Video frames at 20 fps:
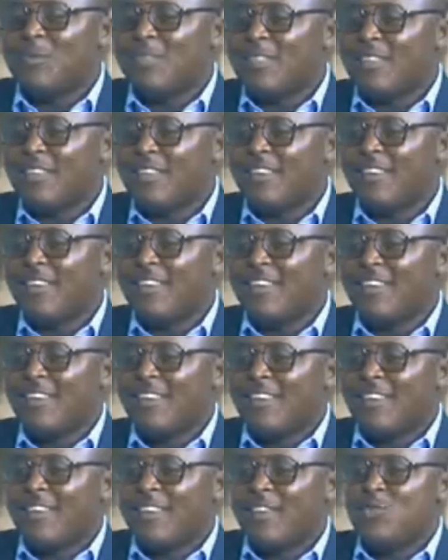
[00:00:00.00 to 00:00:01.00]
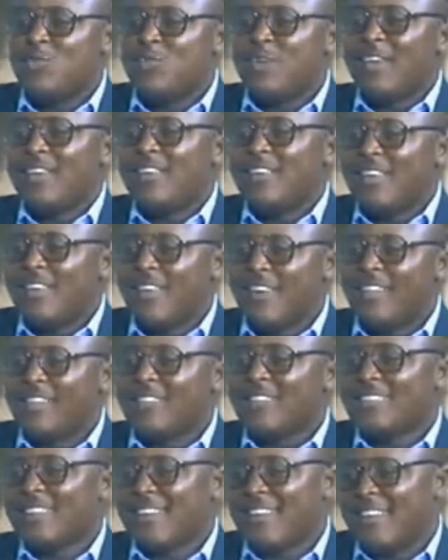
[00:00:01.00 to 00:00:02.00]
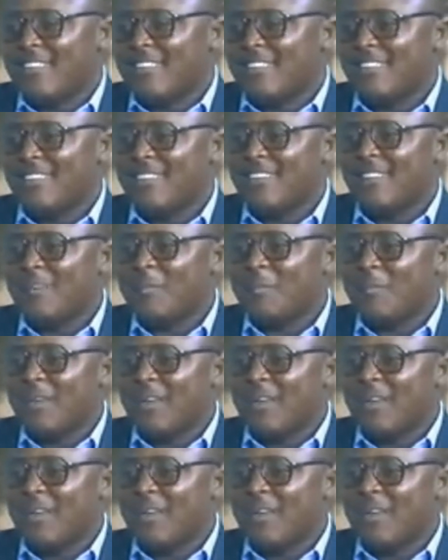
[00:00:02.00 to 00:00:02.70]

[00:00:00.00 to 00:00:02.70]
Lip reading: the UK healthcare system